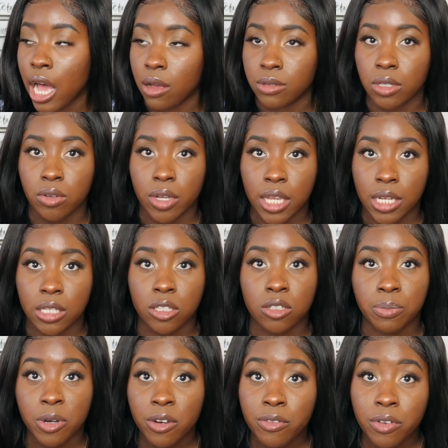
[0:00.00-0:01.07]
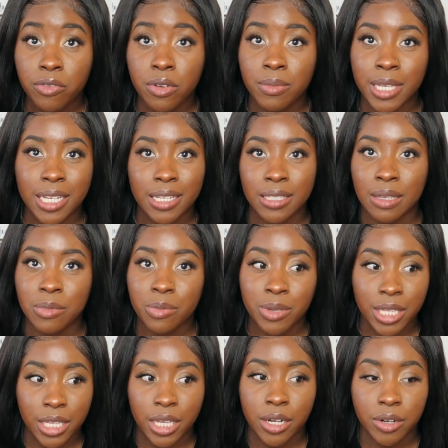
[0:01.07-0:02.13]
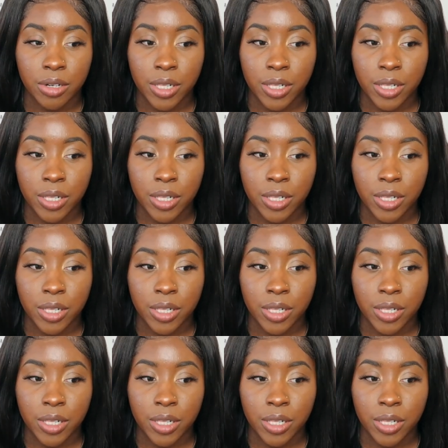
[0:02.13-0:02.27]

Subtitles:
I was okay, this is perfect for me because I'm a beginner.